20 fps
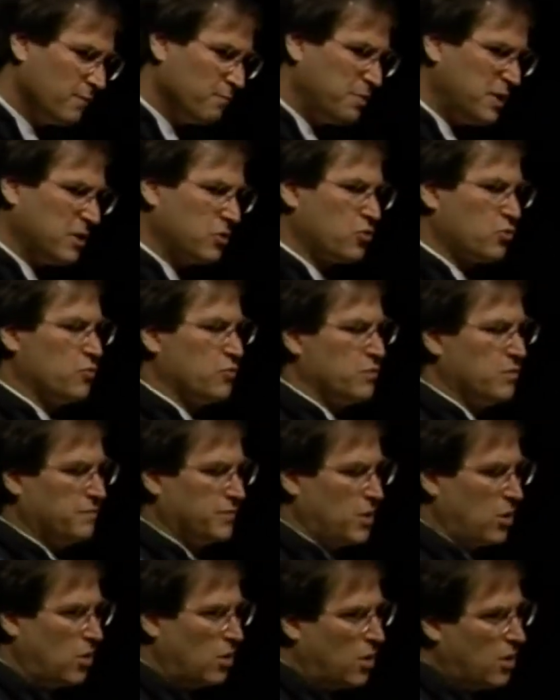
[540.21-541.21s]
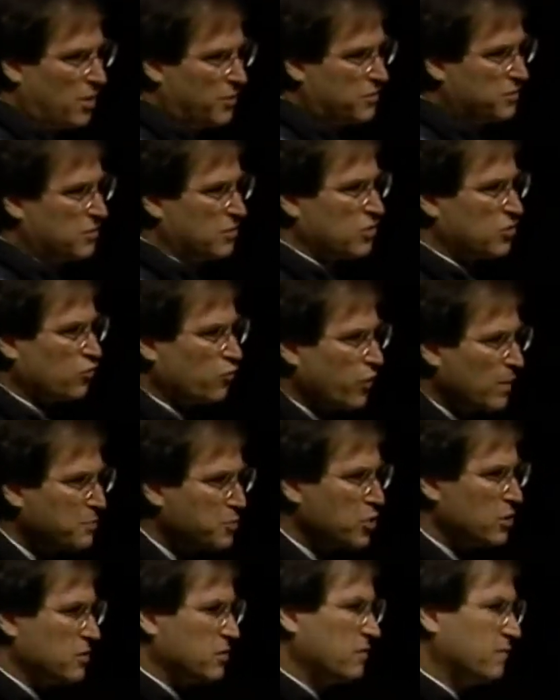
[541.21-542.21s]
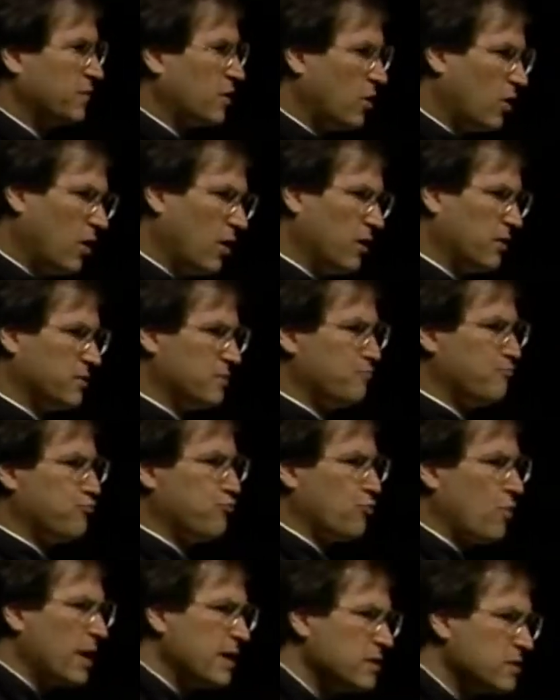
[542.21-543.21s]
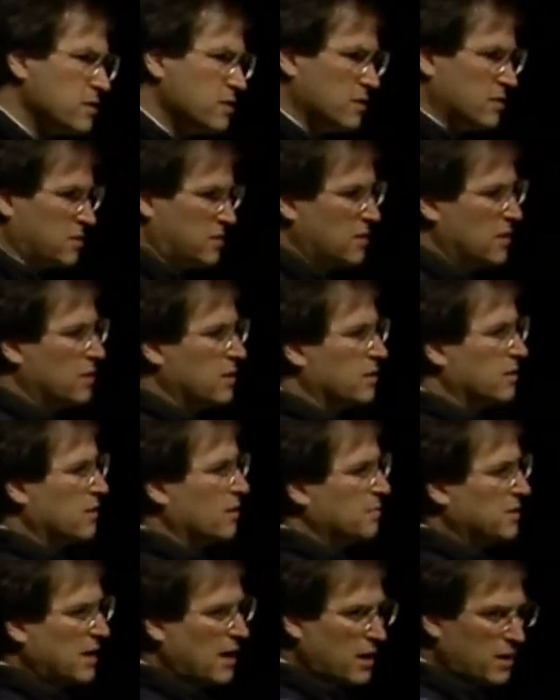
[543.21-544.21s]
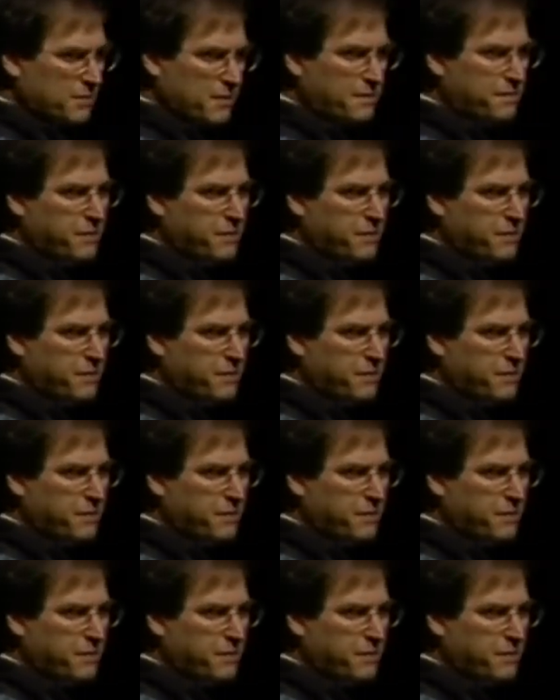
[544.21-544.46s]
Pictures of cars, descriptions of cars, prices coming out of a